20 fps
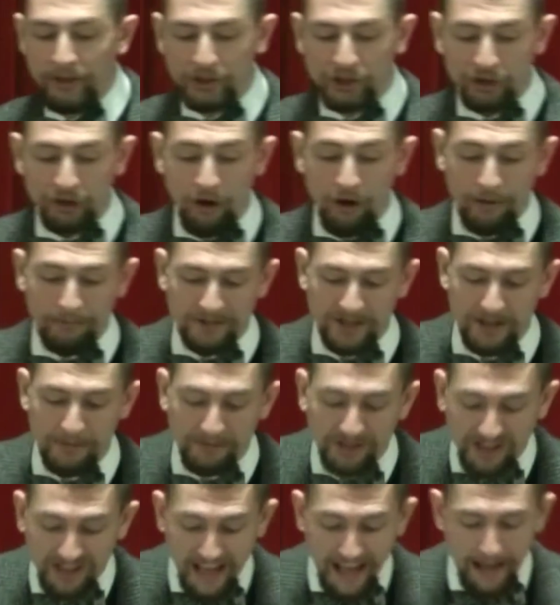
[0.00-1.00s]
the Psalms
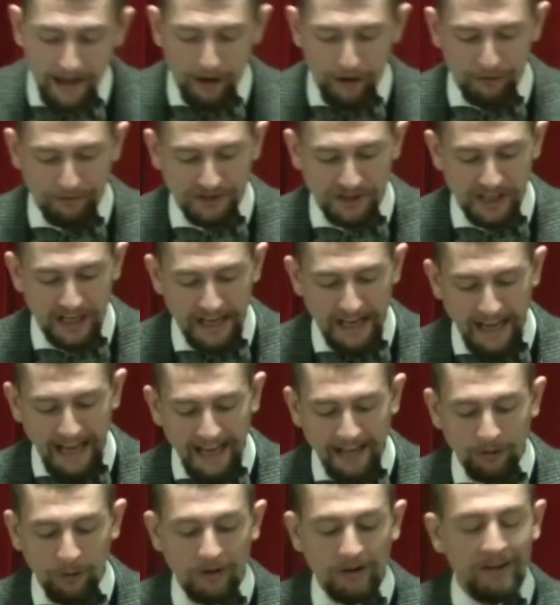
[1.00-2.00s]
themselves
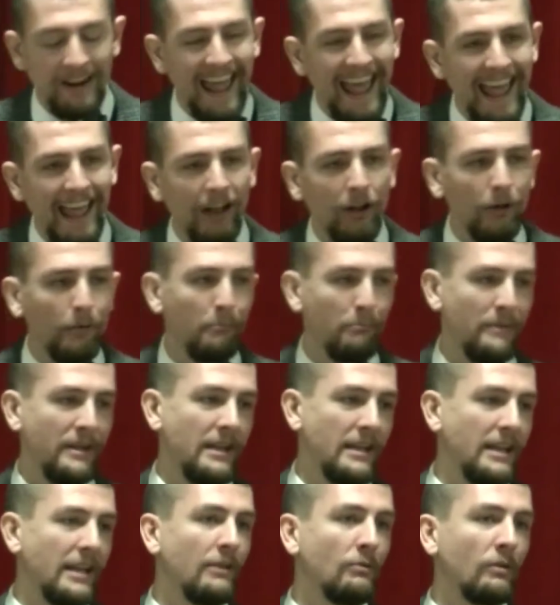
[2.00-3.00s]
in order to help
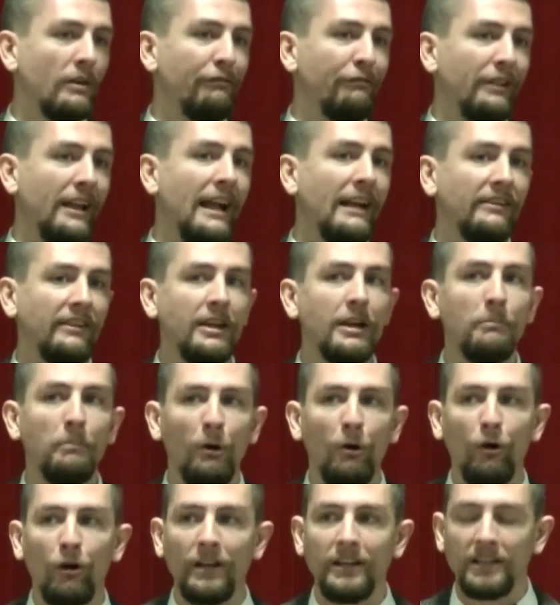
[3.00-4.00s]
me in reflecting
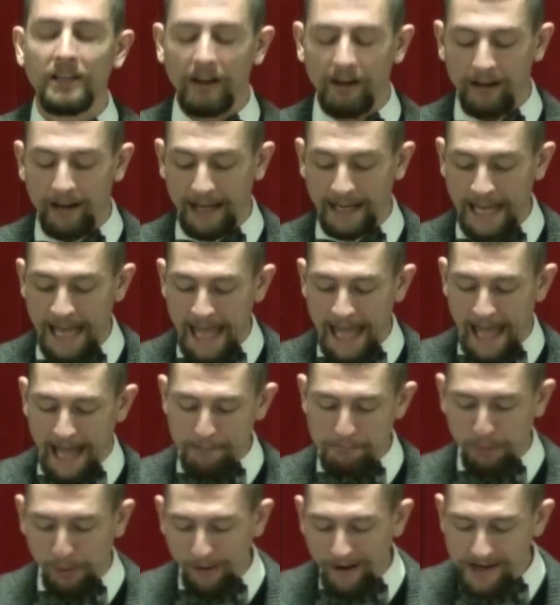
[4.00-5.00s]
upon God
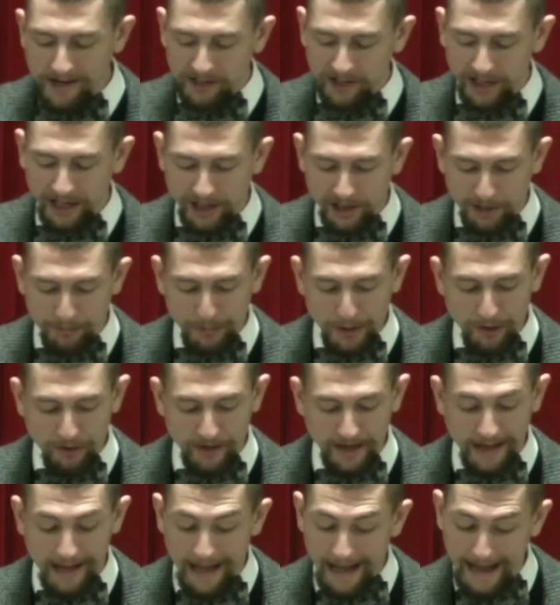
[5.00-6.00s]
and praising His
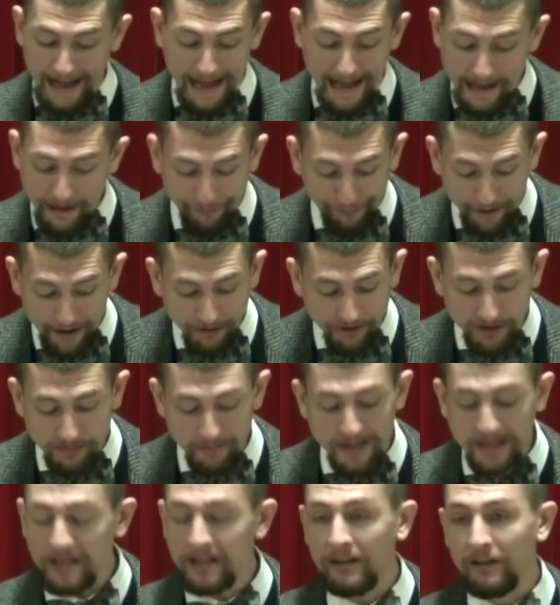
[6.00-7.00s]
beauty, I have found to
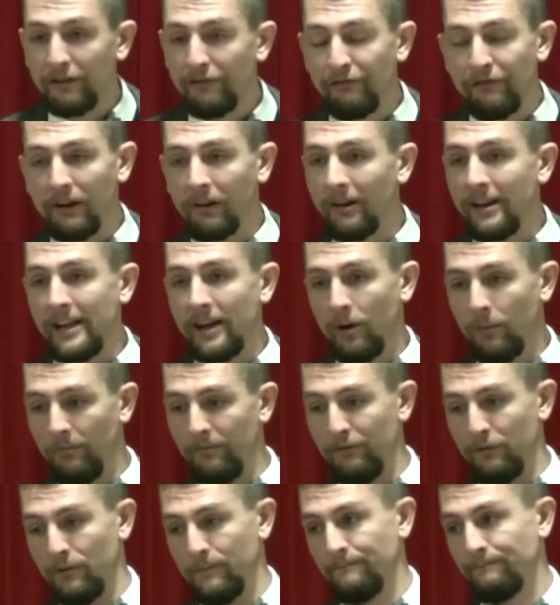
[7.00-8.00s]
be very
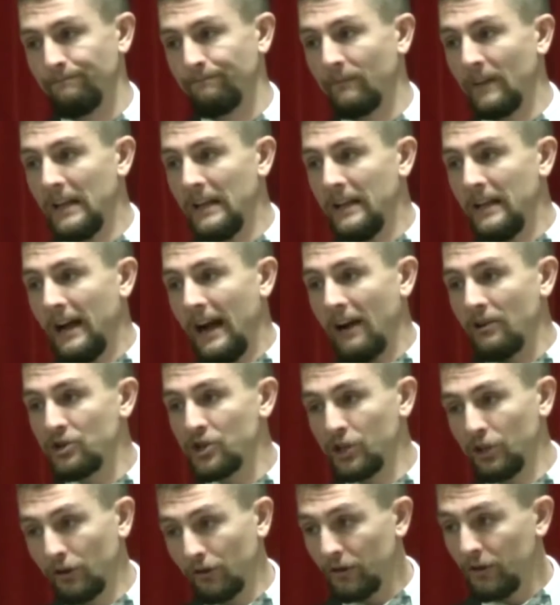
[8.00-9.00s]
helpful. Our
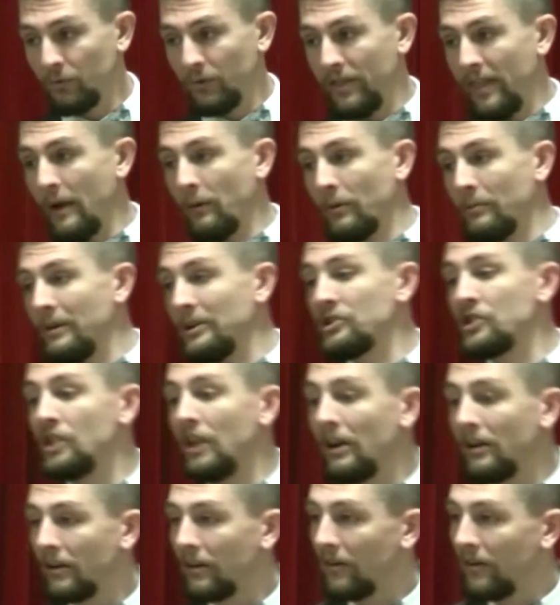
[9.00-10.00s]
children, when they were much
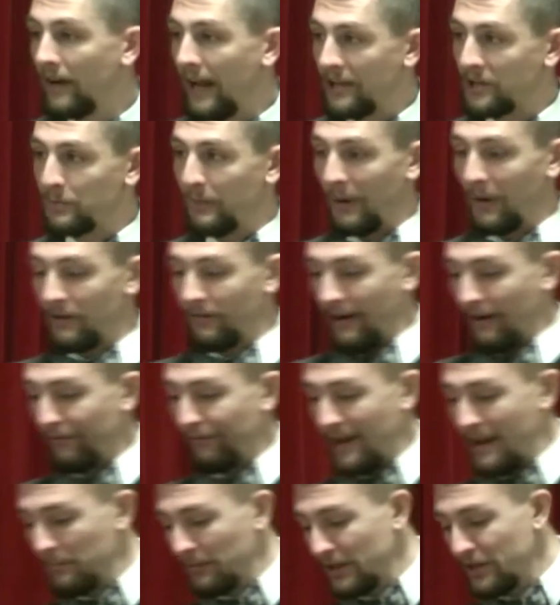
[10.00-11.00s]
younger, as part of our
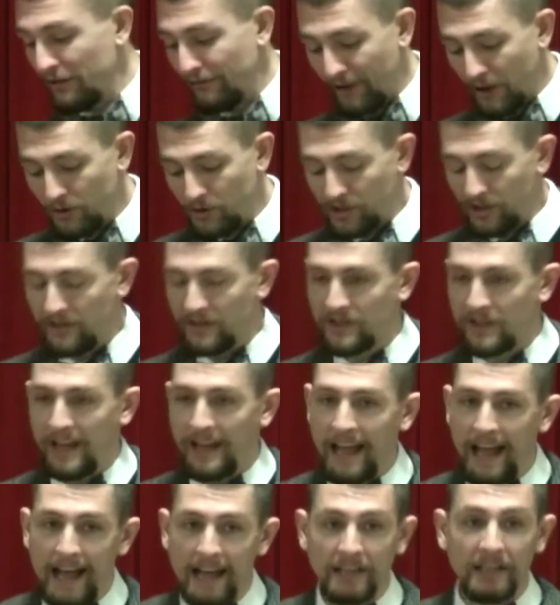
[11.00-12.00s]
family devotions, they
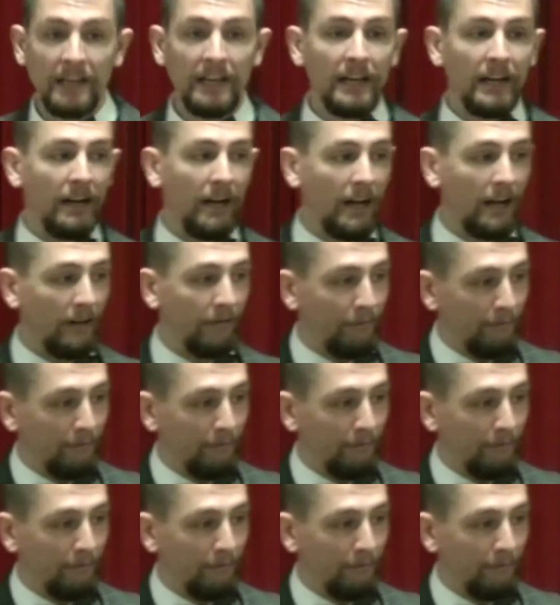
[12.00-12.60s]
had uh,